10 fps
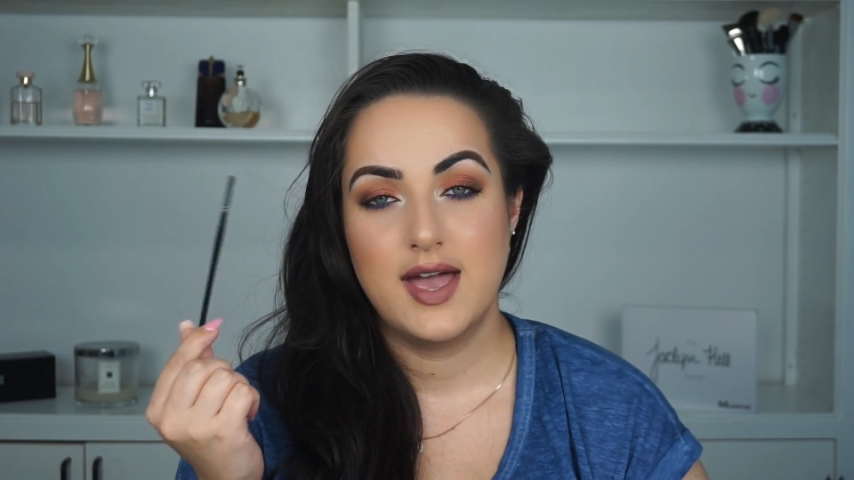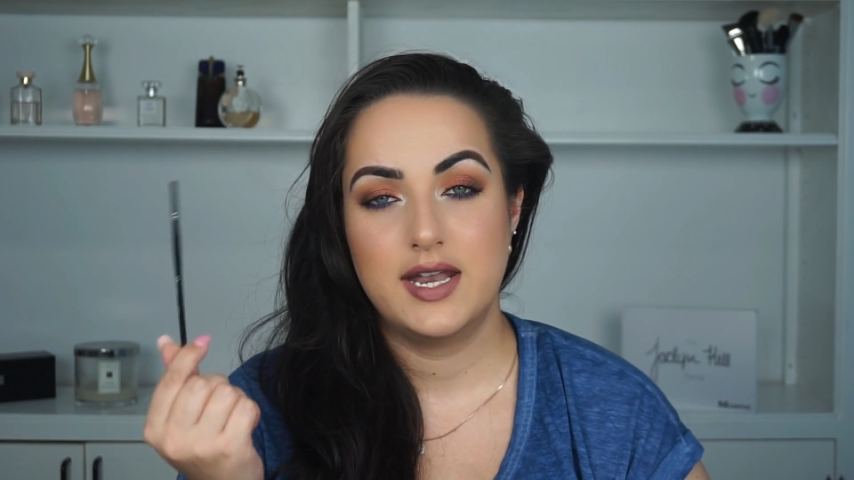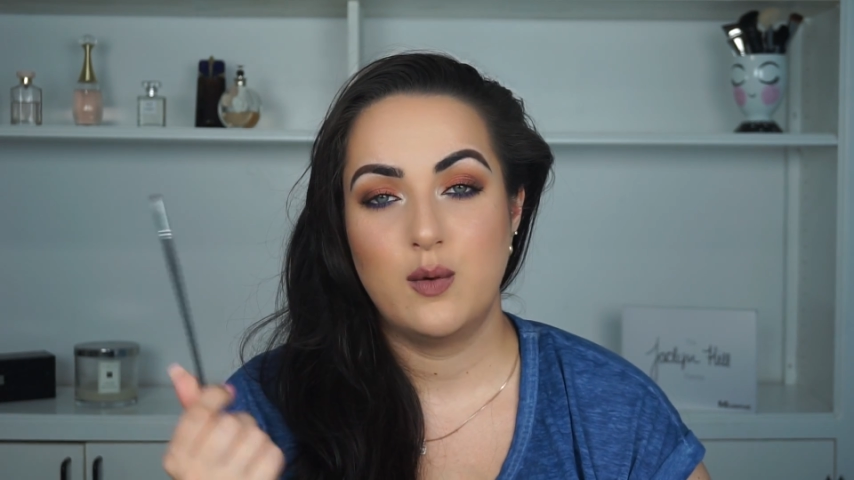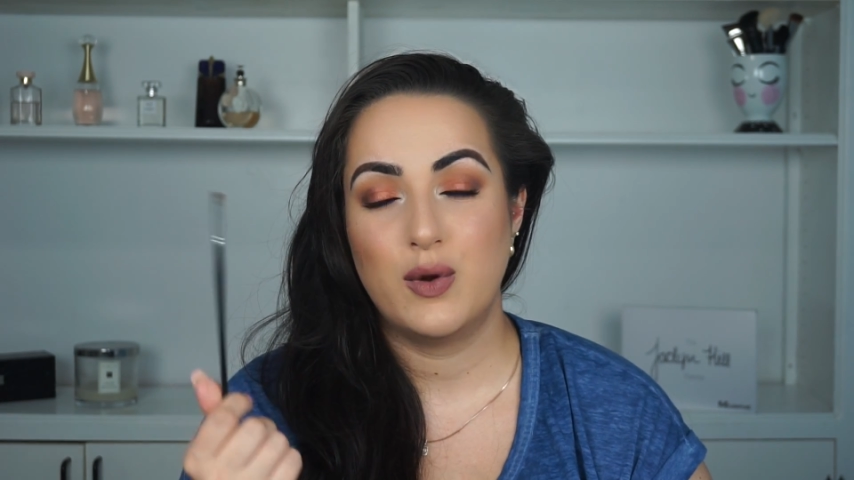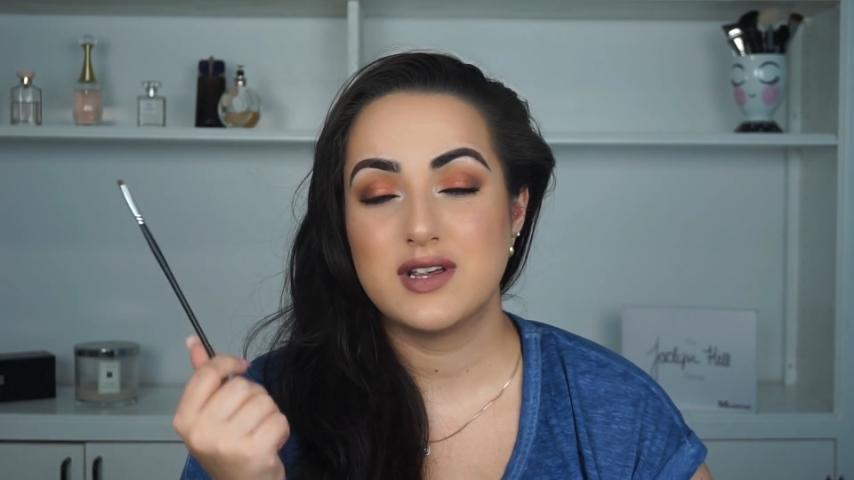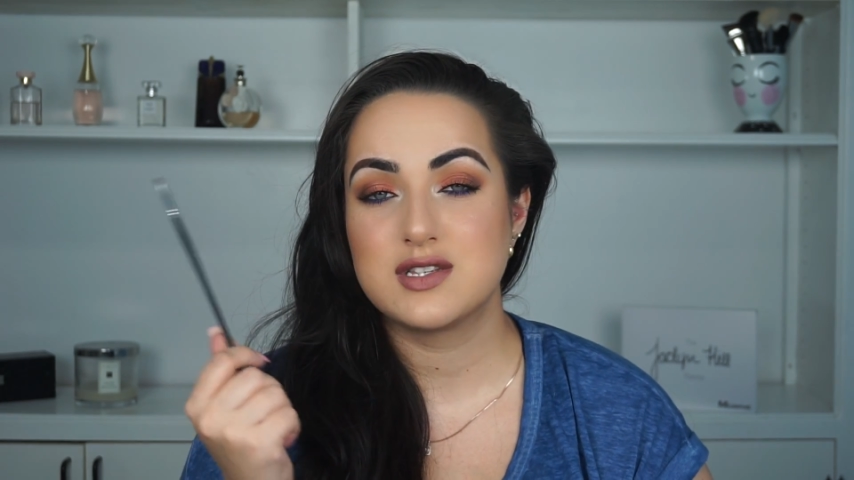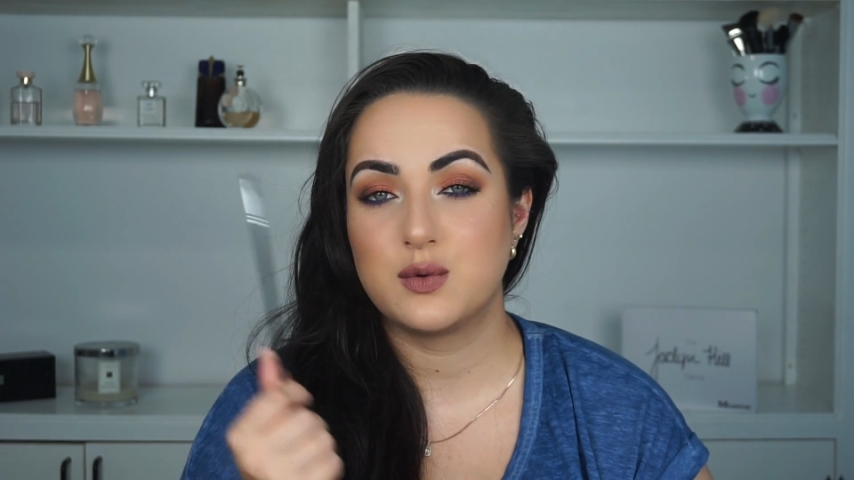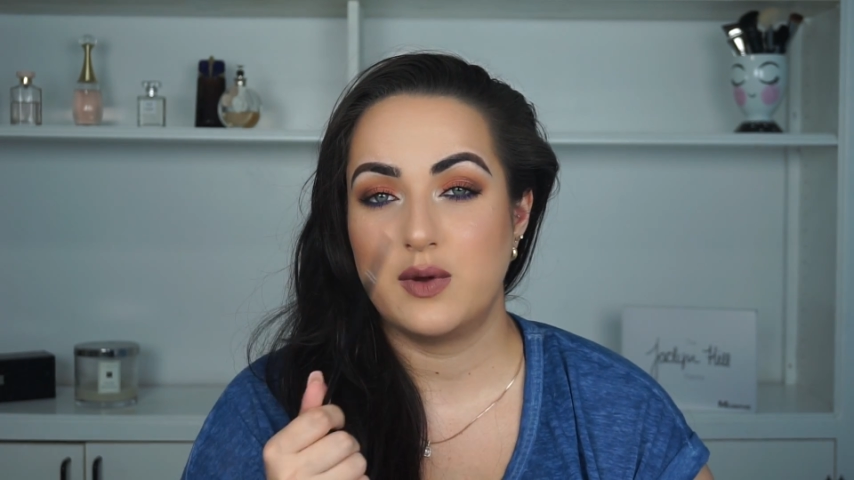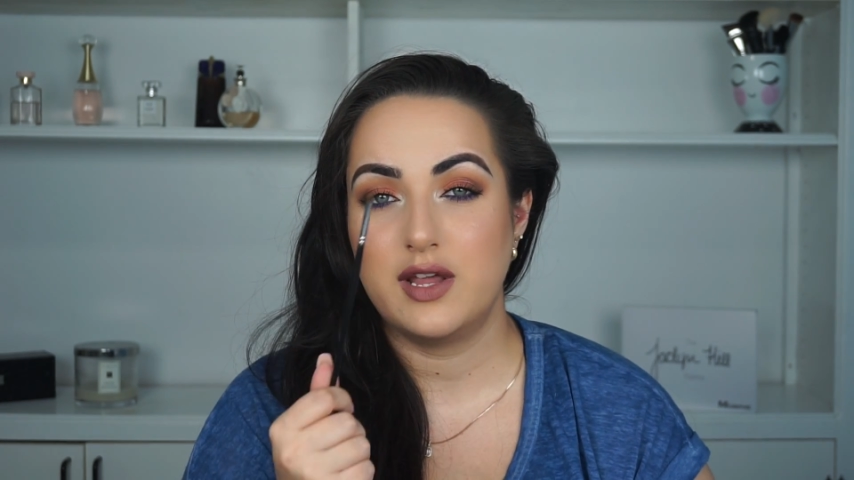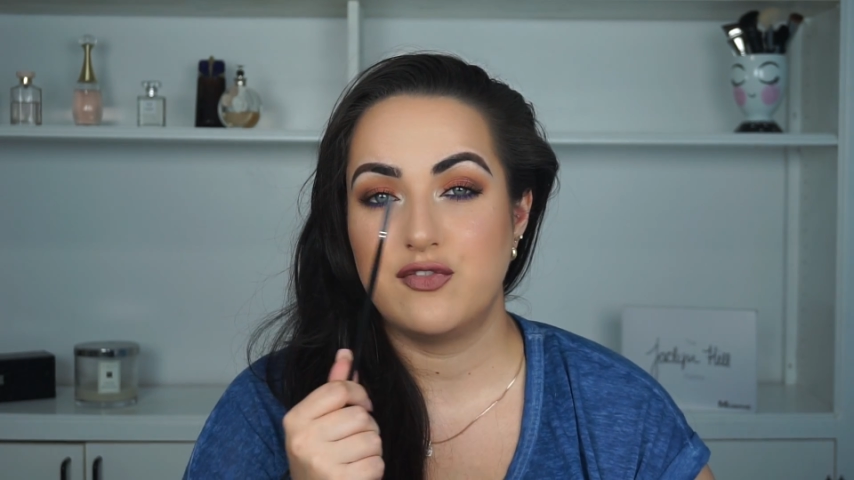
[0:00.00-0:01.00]
And it works
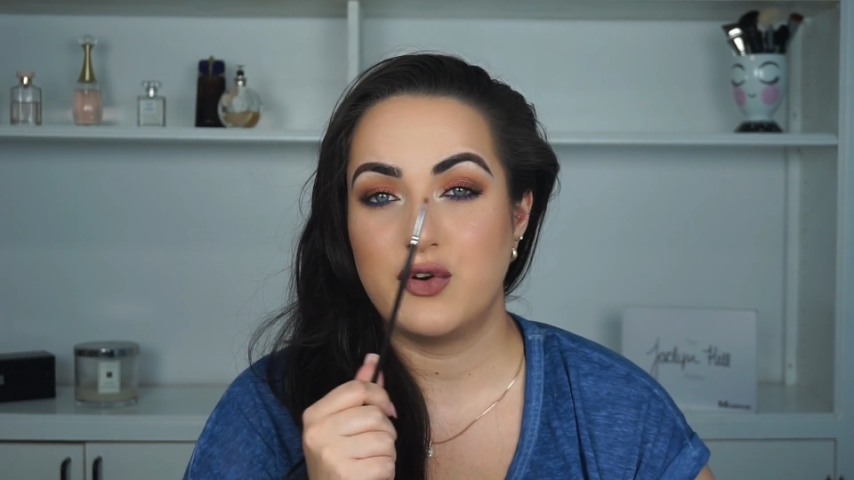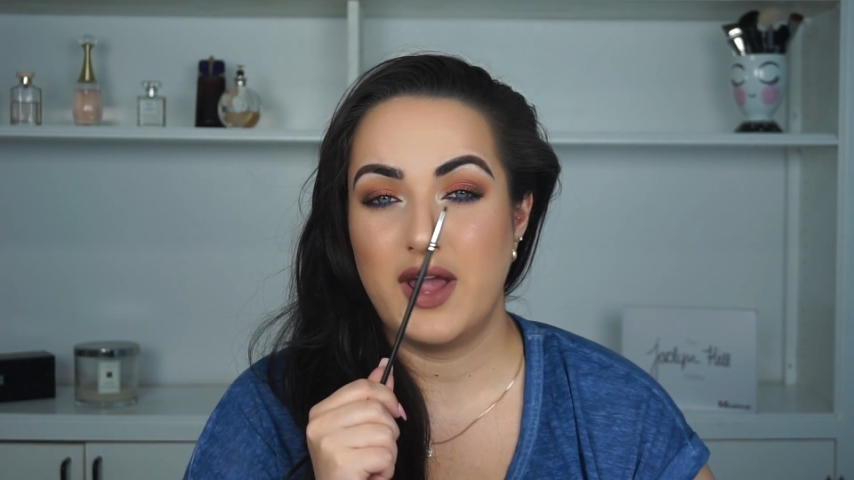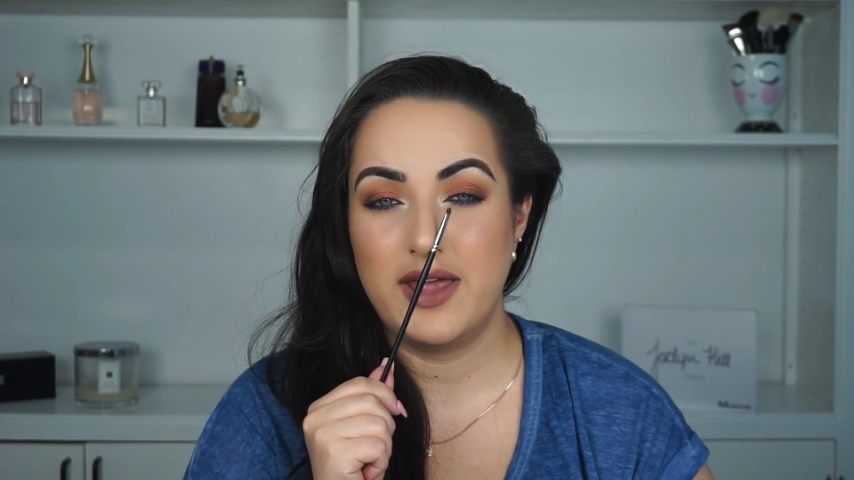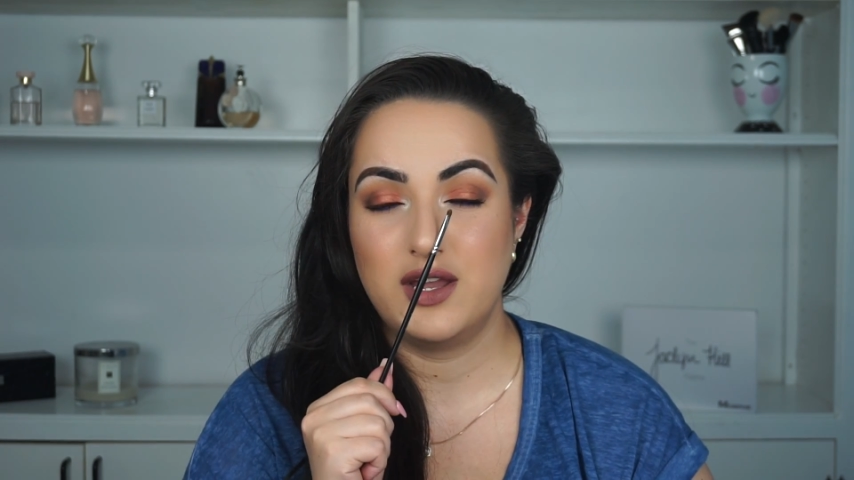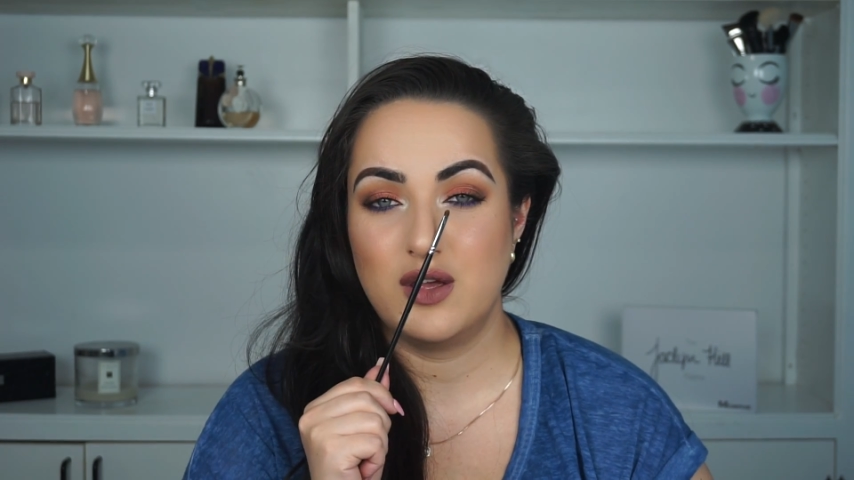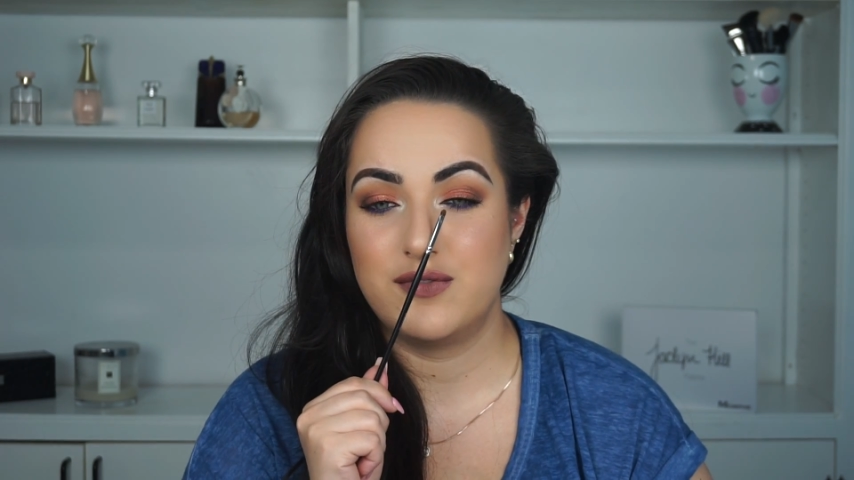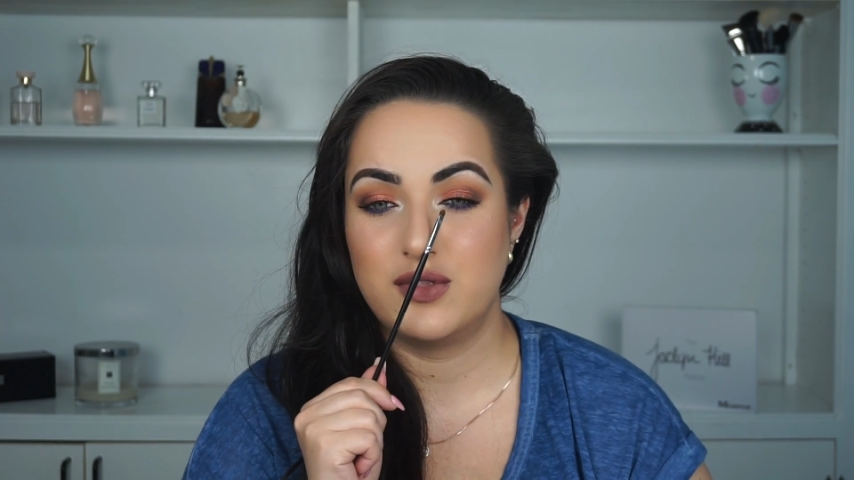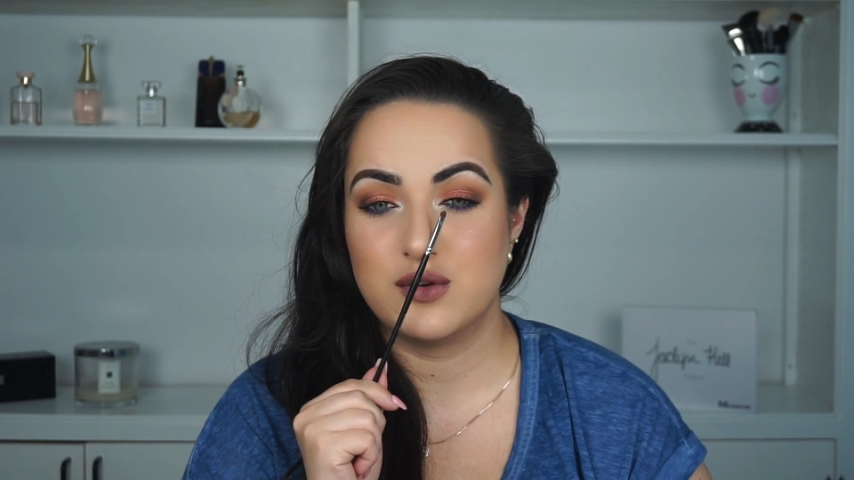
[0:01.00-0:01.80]
great for any of